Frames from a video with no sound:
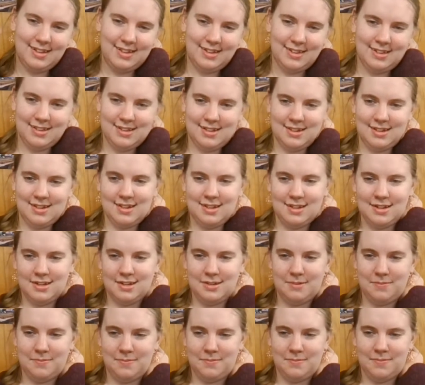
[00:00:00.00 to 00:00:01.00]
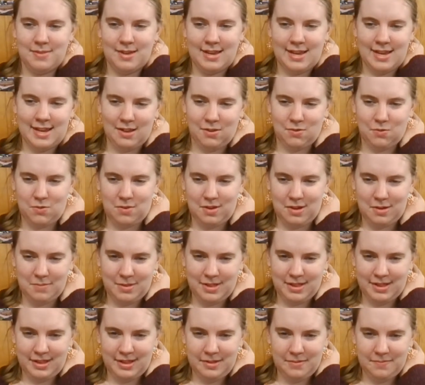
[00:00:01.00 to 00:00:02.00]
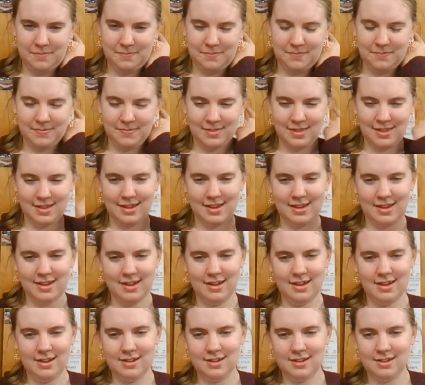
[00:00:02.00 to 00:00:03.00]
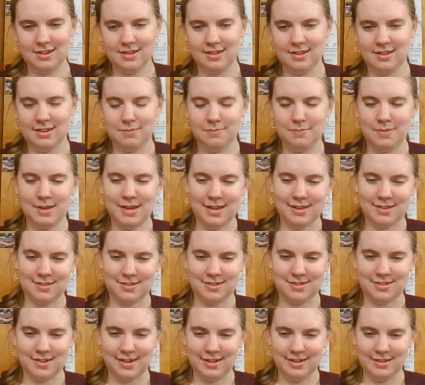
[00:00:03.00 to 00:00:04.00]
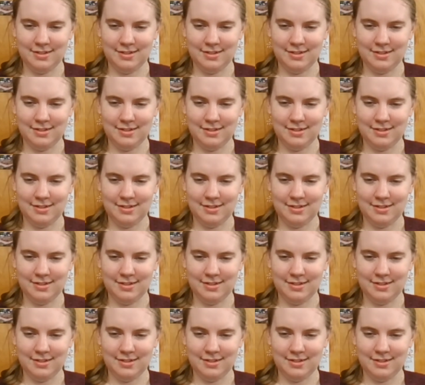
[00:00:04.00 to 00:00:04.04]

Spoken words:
Come back wobbly, come back straight.